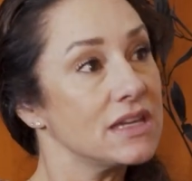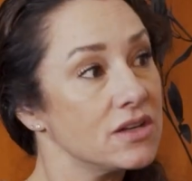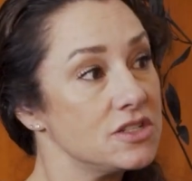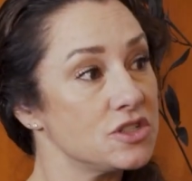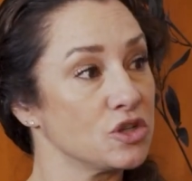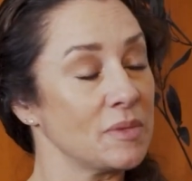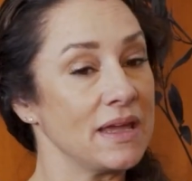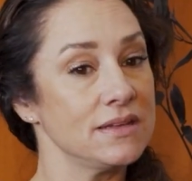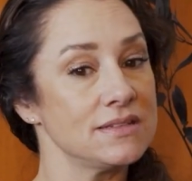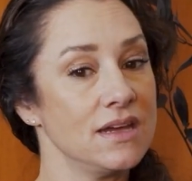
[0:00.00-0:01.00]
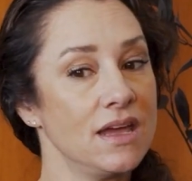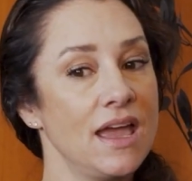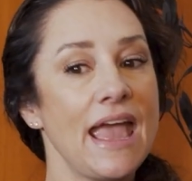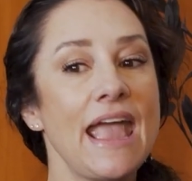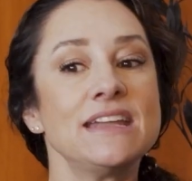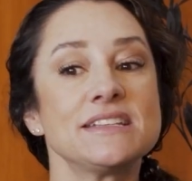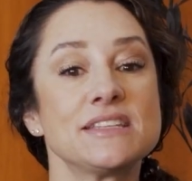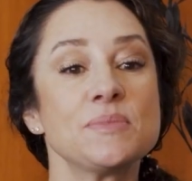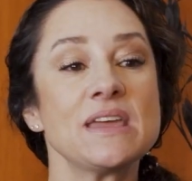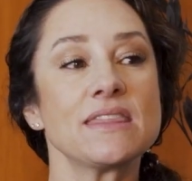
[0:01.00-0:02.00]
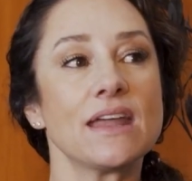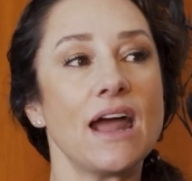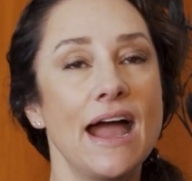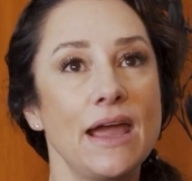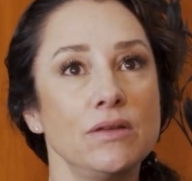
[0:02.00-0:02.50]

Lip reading: good discernment, and it's something that